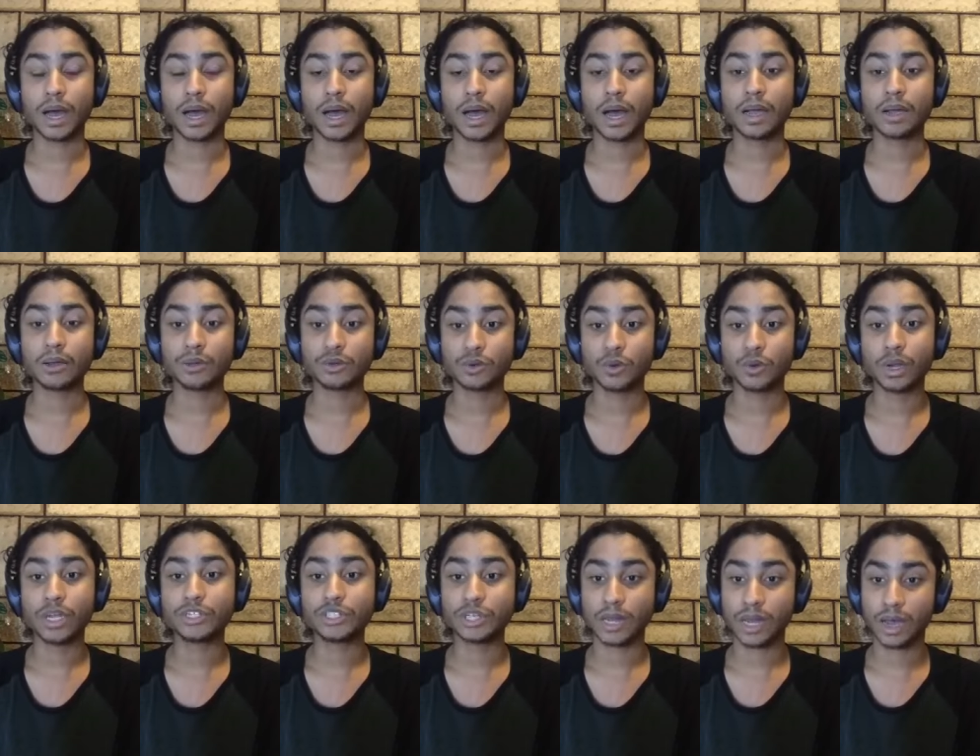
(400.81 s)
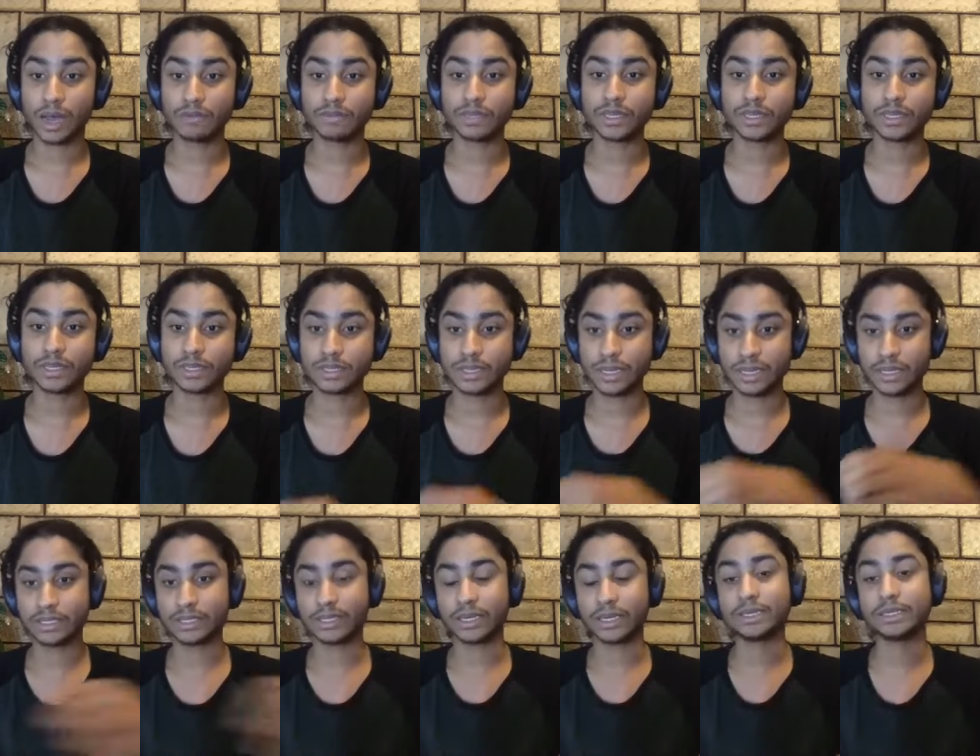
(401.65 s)
acknowledge and have the
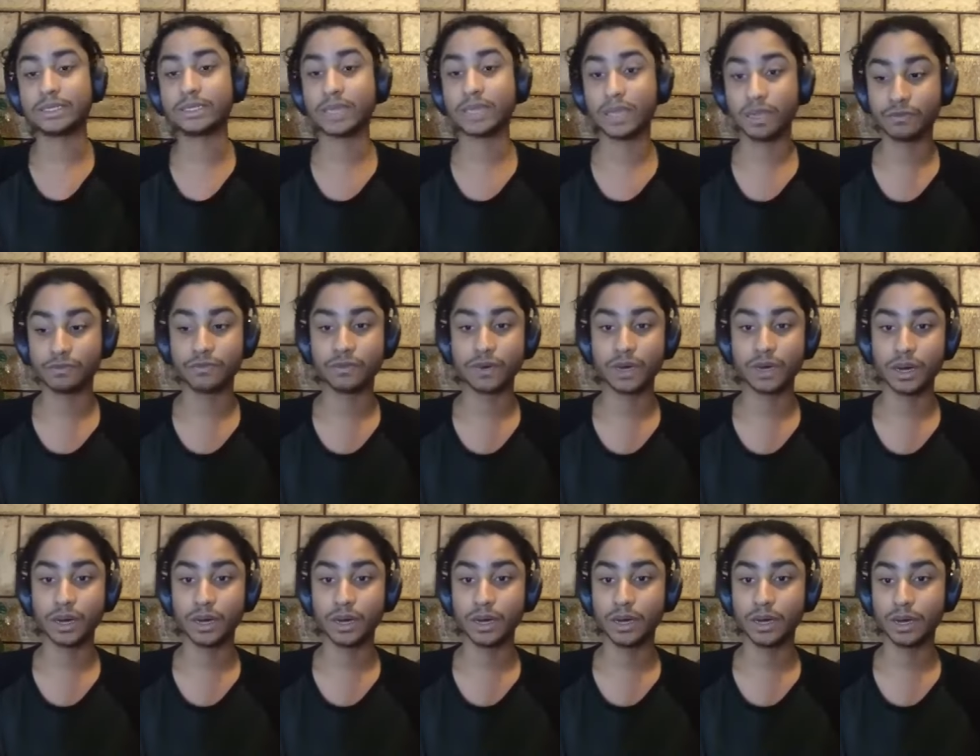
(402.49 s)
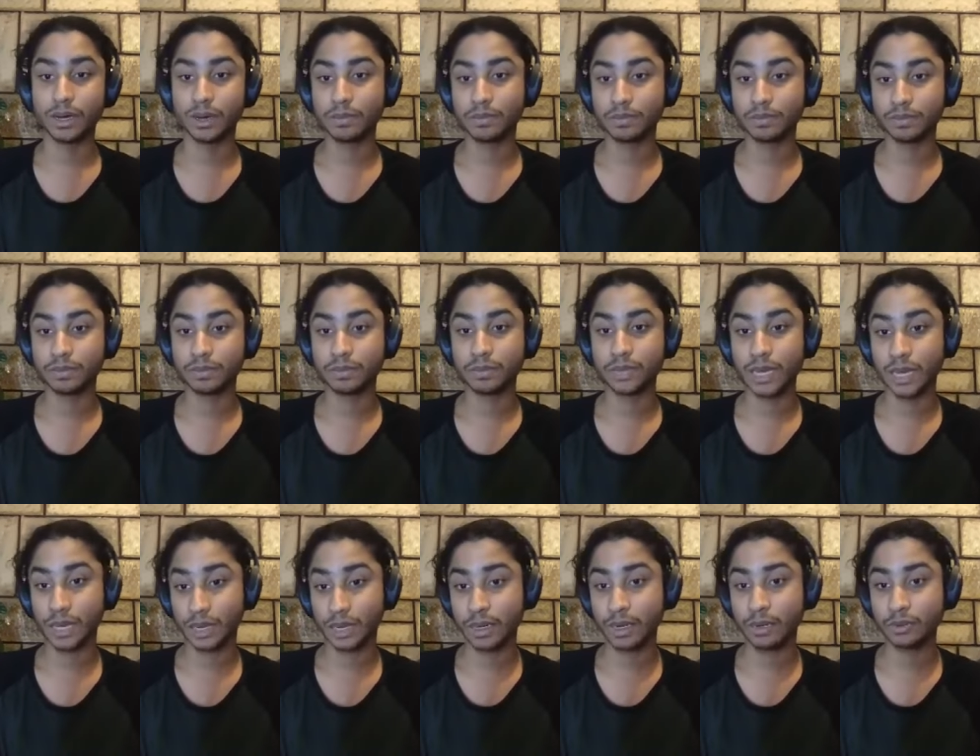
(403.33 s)
state and self uh,